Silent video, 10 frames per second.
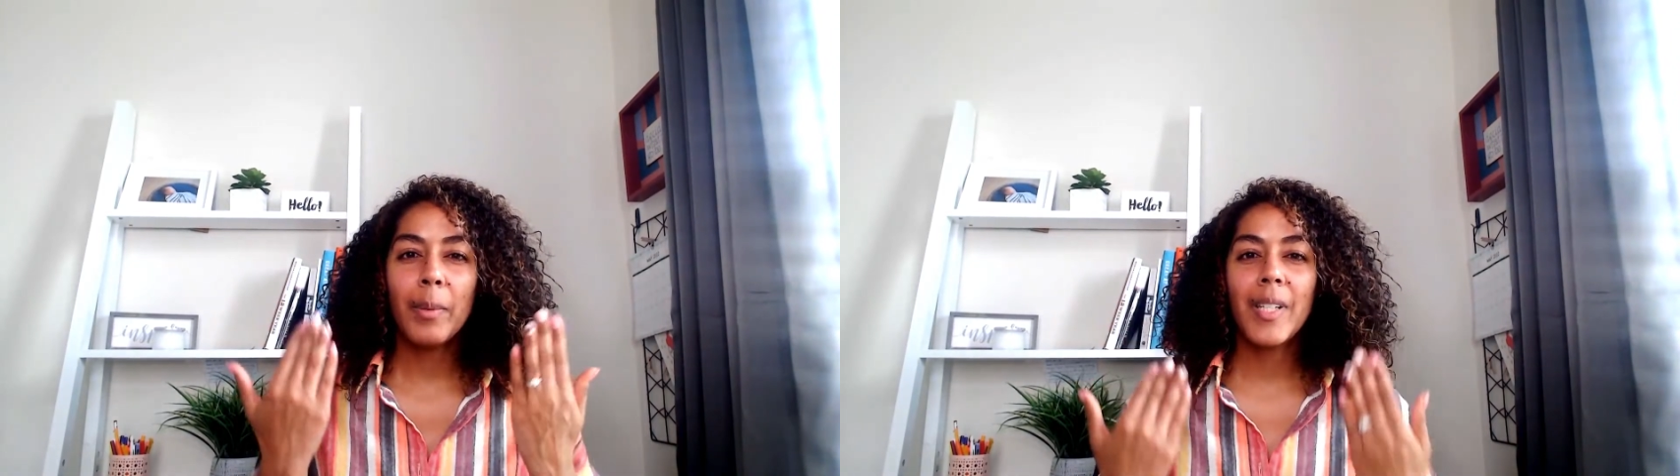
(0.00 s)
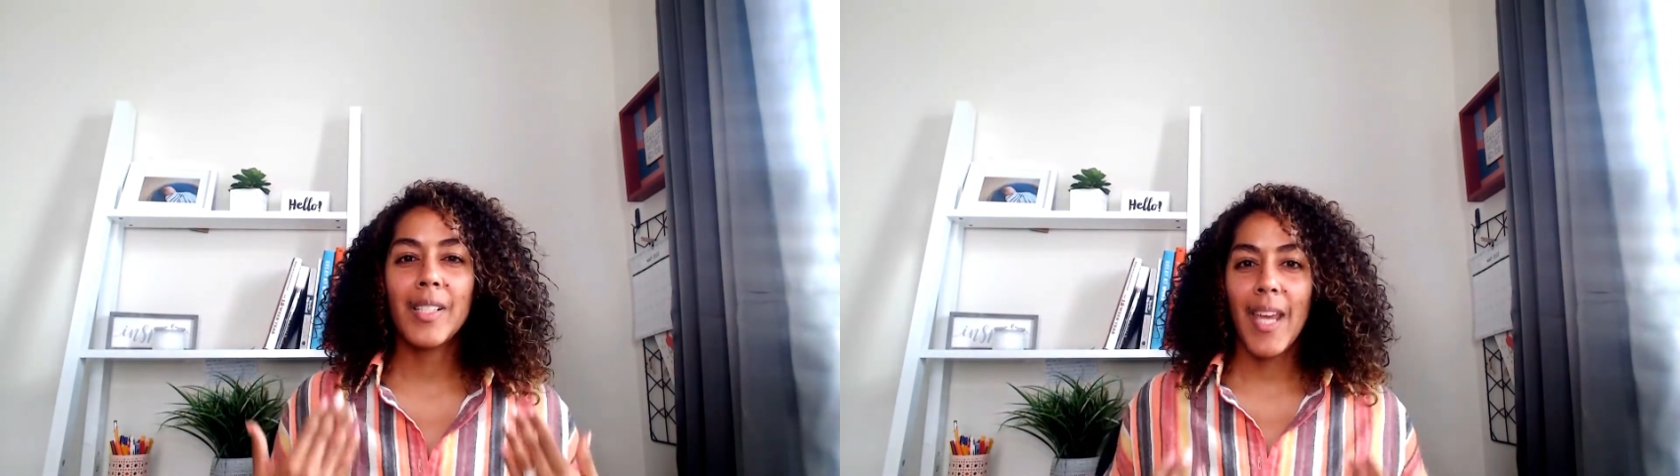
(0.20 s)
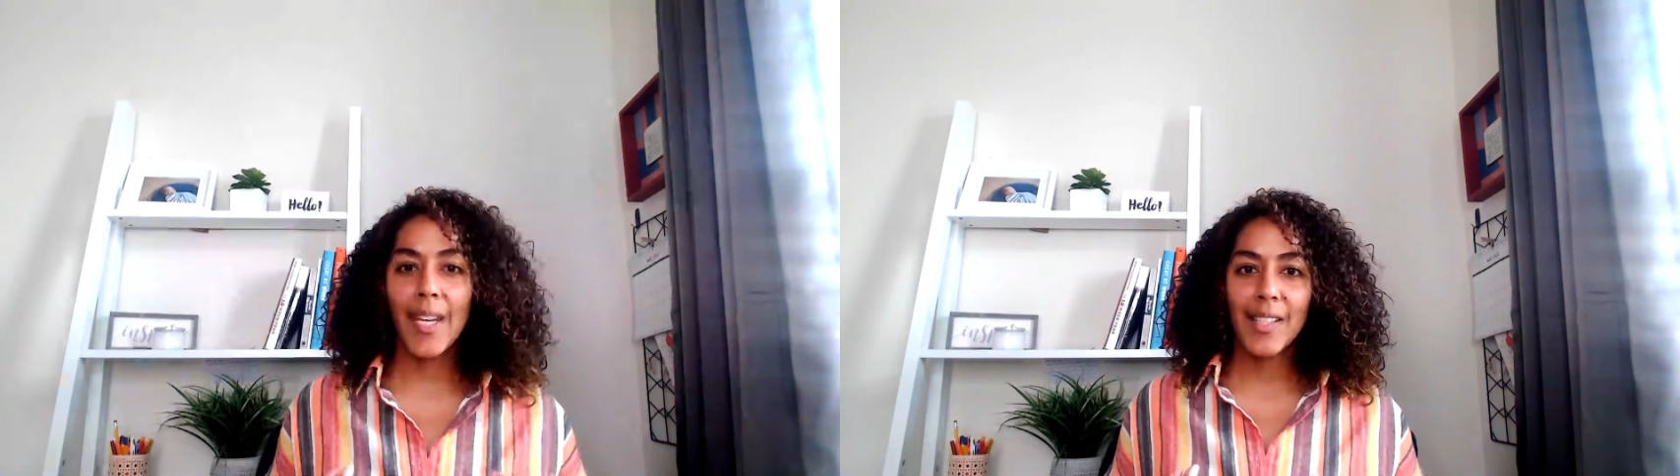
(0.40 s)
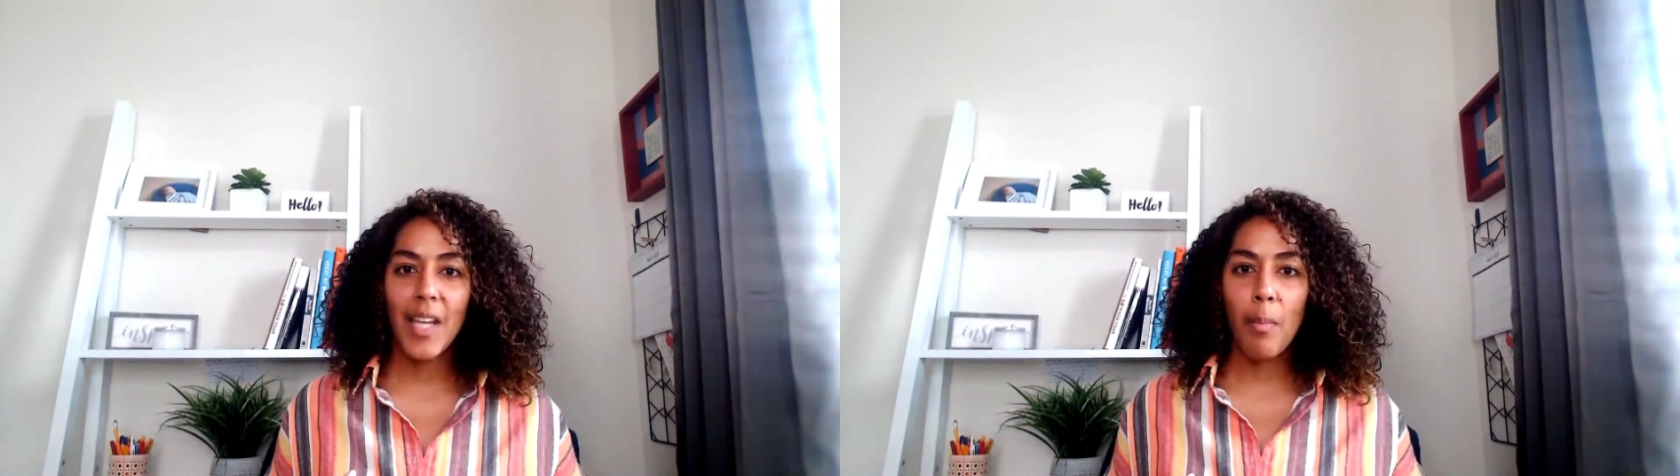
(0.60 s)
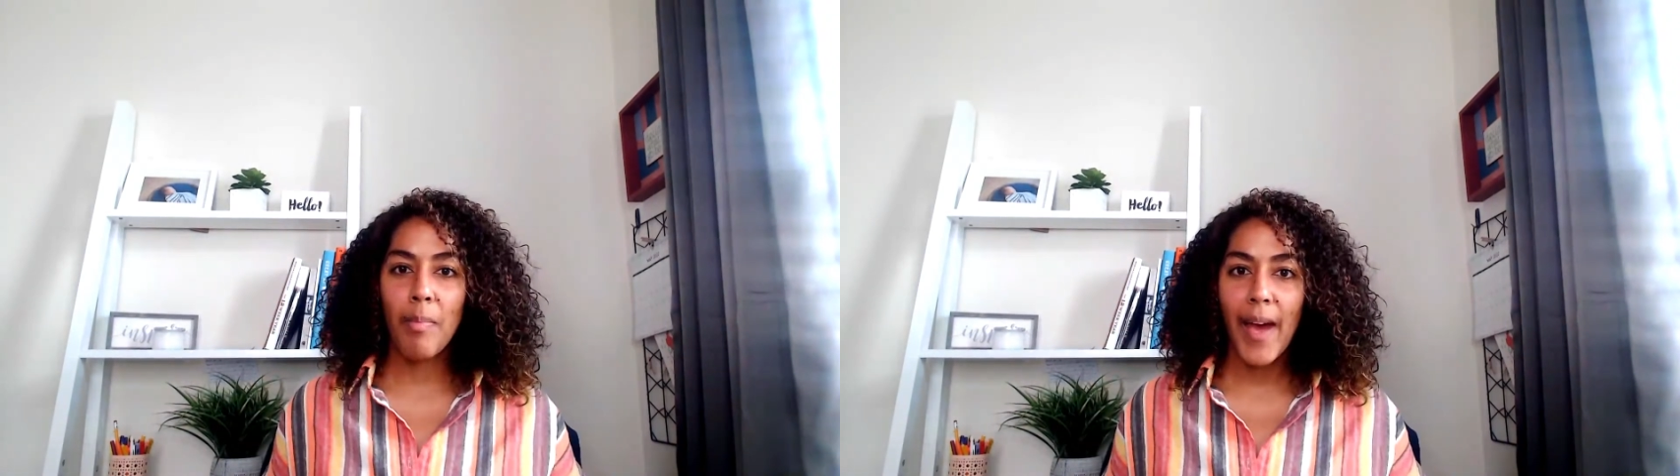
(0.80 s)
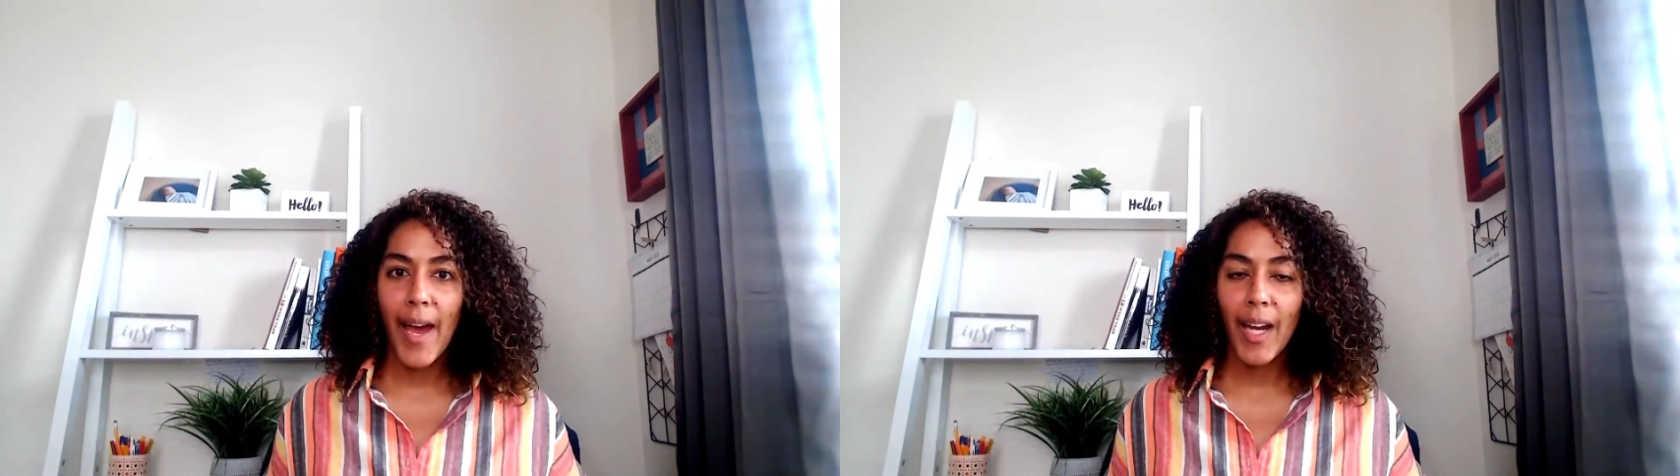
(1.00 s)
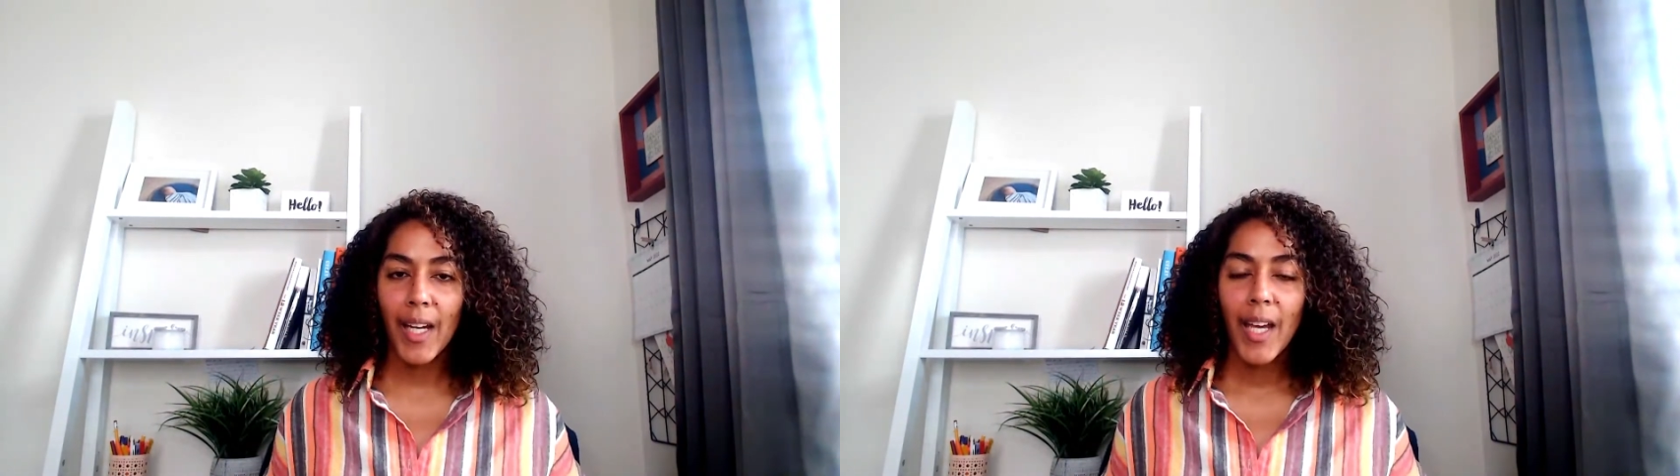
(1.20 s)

to take a step back